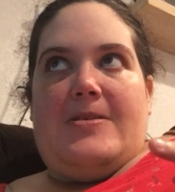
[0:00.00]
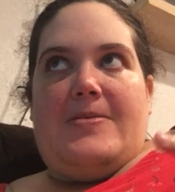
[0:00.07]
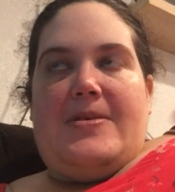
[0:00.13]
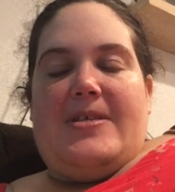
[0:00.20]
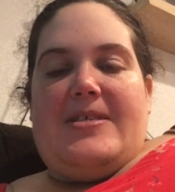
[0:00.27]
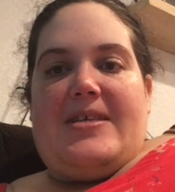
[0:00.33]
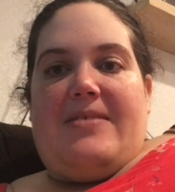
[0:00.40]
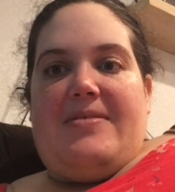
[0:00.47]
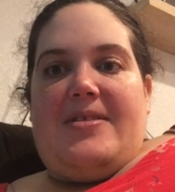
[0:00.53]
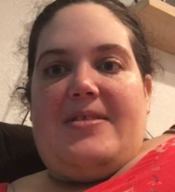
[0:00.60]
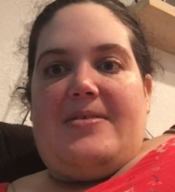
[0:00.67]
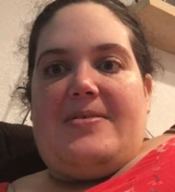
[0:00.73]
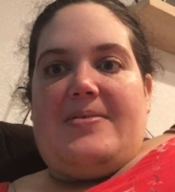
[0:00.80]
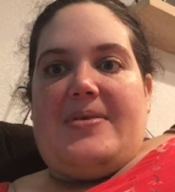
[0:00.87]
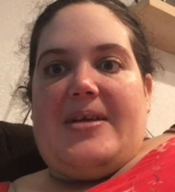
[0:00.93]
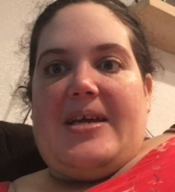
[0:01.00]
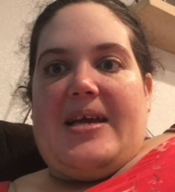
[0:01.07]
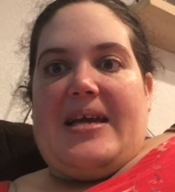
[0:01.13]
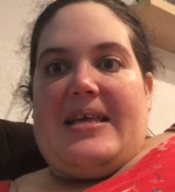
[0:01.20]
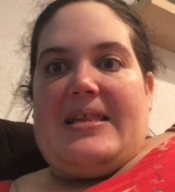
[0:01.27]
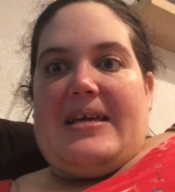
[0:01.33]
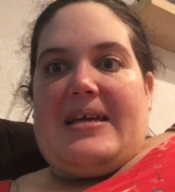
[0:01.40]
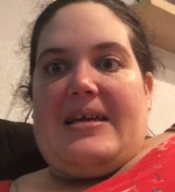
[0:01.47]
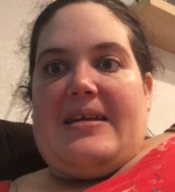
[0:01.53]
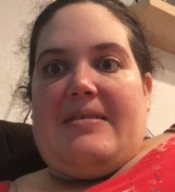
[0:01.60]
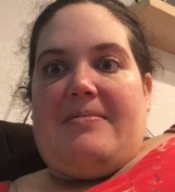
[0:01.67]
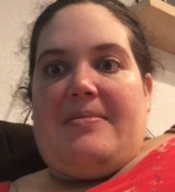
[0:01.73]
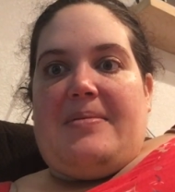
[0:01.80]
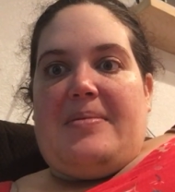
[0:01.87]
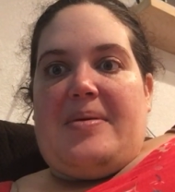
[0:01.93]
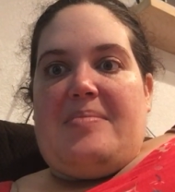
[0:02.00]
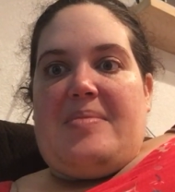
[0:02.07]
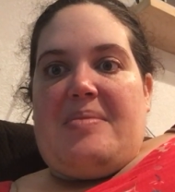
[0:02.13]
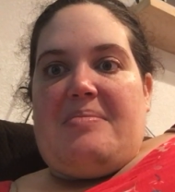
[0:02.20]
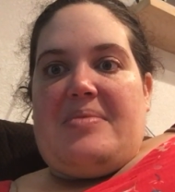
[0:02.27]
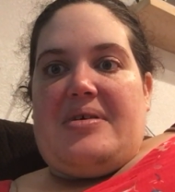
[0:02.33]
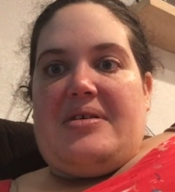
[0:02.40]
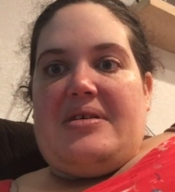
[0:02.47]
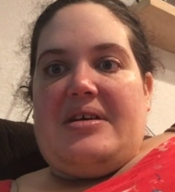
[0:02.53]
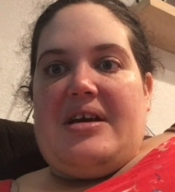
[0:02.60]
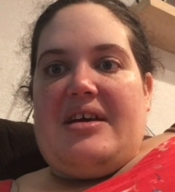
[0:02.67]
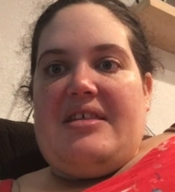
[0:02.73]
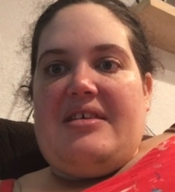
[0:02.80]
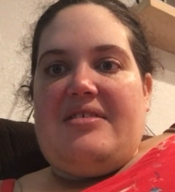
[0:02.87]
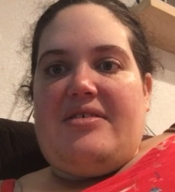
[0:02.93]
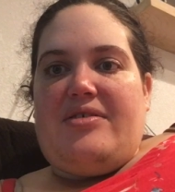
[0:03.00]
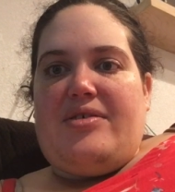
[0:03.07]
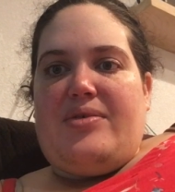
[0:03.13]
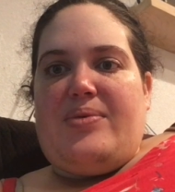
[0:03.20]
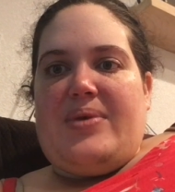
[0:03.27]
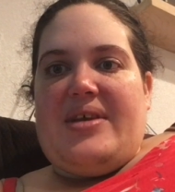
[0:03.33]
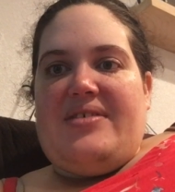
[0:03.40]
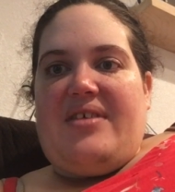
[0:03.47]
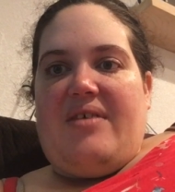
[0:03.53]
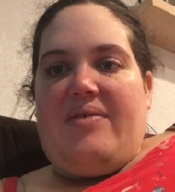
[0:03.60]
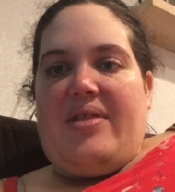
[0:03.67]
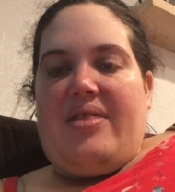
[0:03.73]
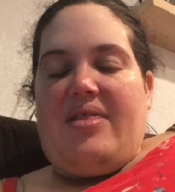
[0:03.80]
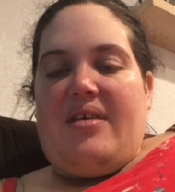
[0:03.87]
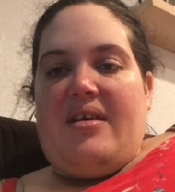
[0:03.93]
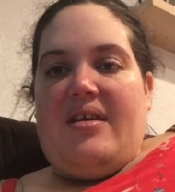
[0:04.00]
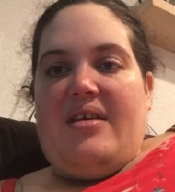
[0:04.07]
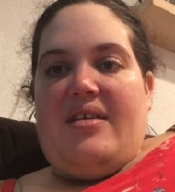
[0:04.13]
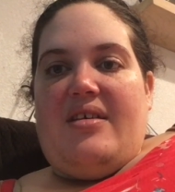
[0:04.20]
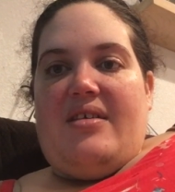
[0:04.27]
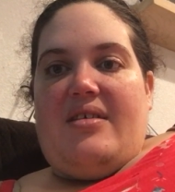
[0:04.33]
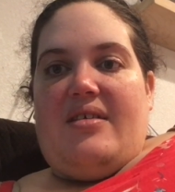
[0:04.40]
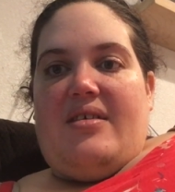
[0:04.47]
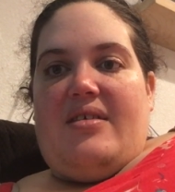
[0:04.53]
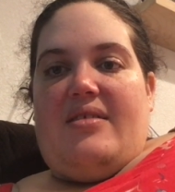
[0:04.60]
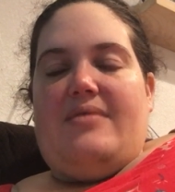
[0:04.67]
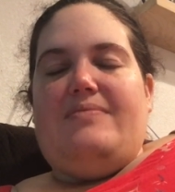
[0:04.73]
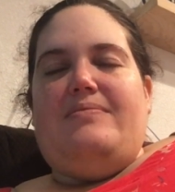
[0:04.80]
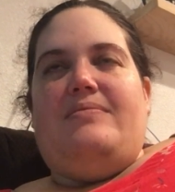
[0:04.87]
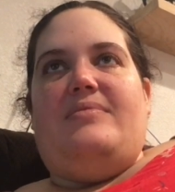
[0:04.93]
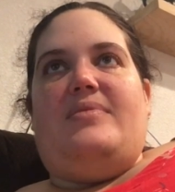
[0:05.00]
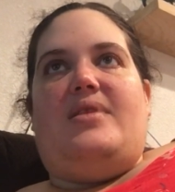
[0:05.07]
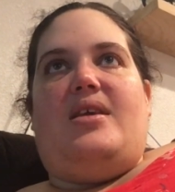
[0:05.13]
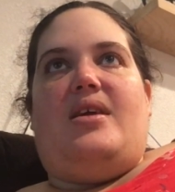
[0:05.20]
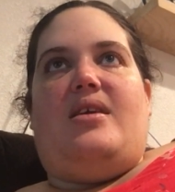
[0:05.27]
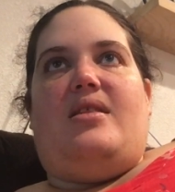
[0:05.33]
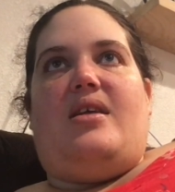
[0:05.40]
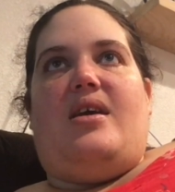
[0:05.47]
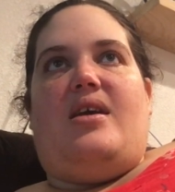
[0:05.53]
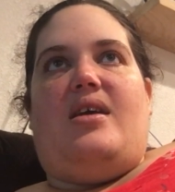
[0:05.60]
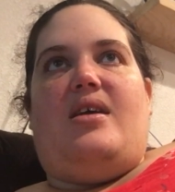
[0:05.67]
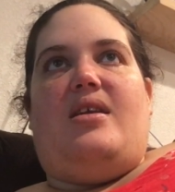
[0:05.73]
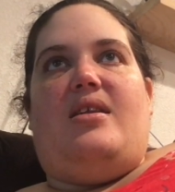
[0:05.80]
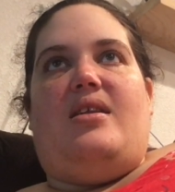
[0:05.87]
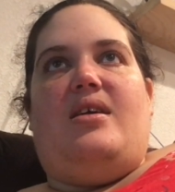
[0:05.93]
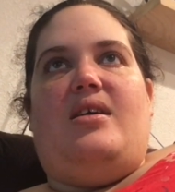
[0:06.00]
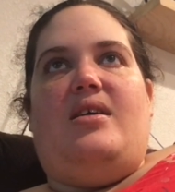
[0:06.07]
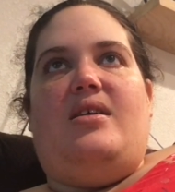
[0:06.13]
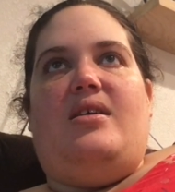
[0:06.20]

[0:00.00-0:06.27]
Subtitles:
27th or 28th. I can never remember. I think they're the 27th. And then